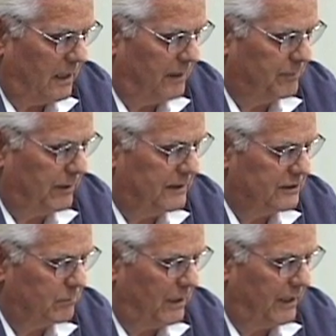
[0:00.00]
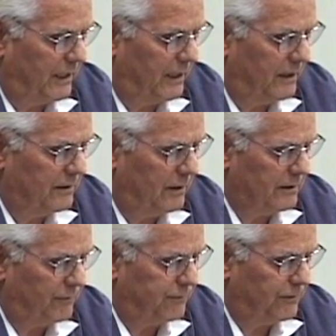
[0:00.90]
I place my hand on
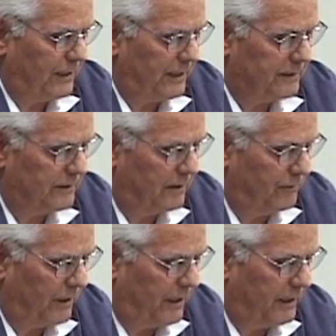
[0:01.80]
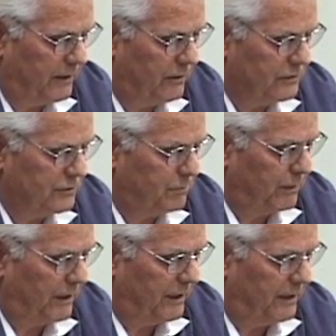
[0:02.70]
the flat of anger's
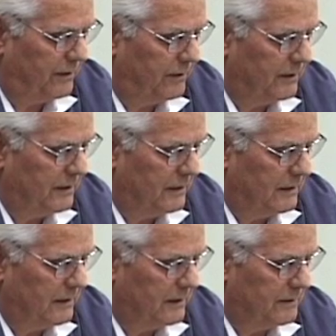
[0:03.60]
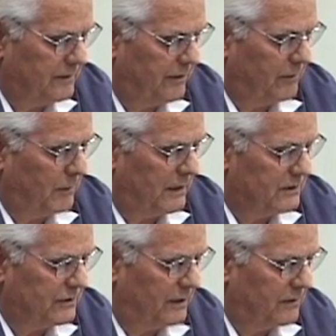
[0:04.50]
blade and tell
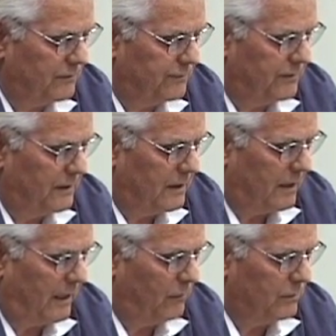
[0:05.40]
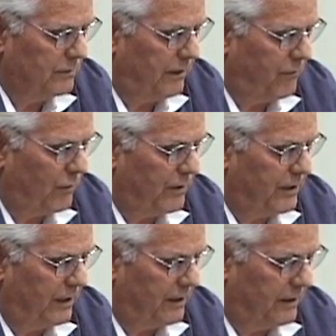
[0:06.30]
myself I will never
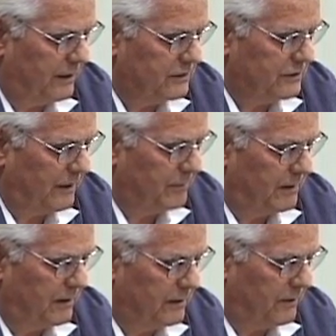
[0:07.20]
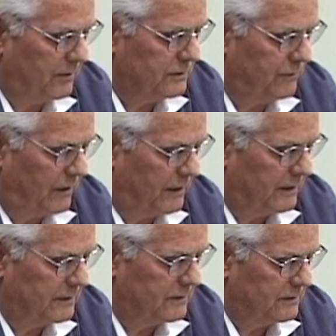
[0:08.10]
again accept another's
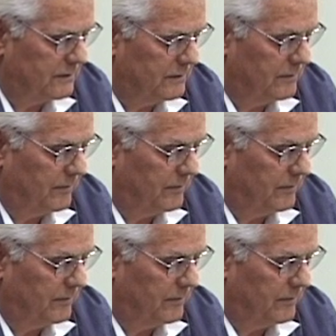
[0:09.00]
violence.